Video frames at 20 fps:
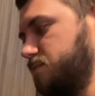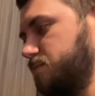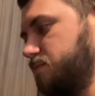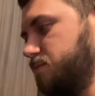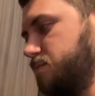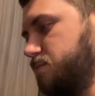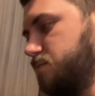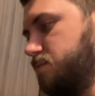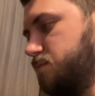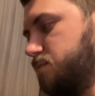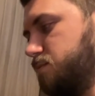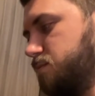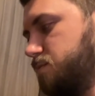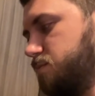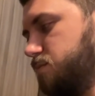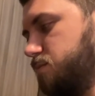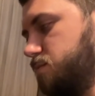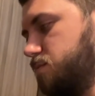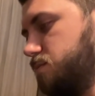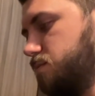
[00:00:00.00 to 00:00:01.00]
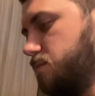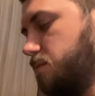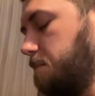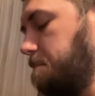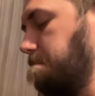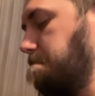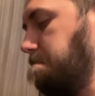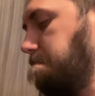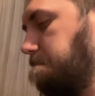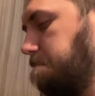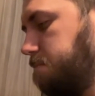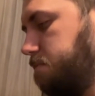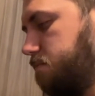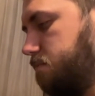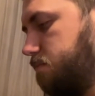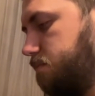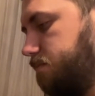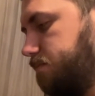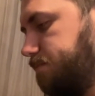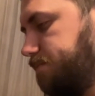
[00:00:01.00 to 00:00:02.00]

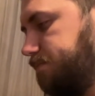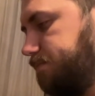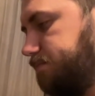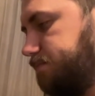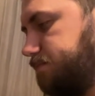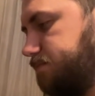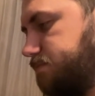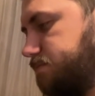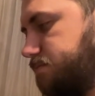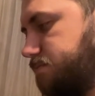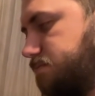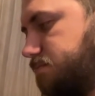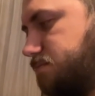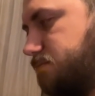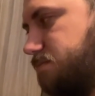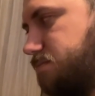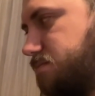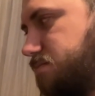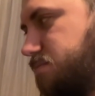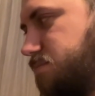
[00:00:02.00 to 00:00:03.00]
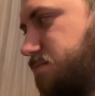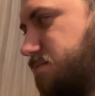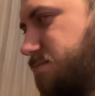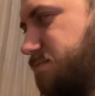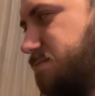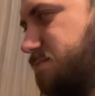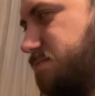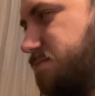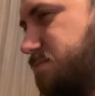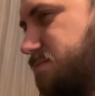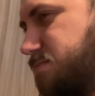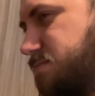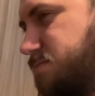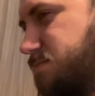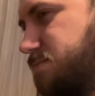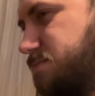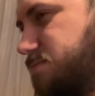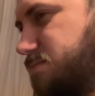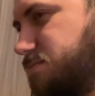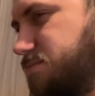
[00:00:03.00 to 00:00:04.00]

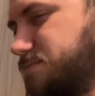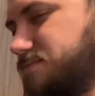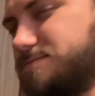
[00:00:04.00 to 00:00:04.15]
This person isn't speaking.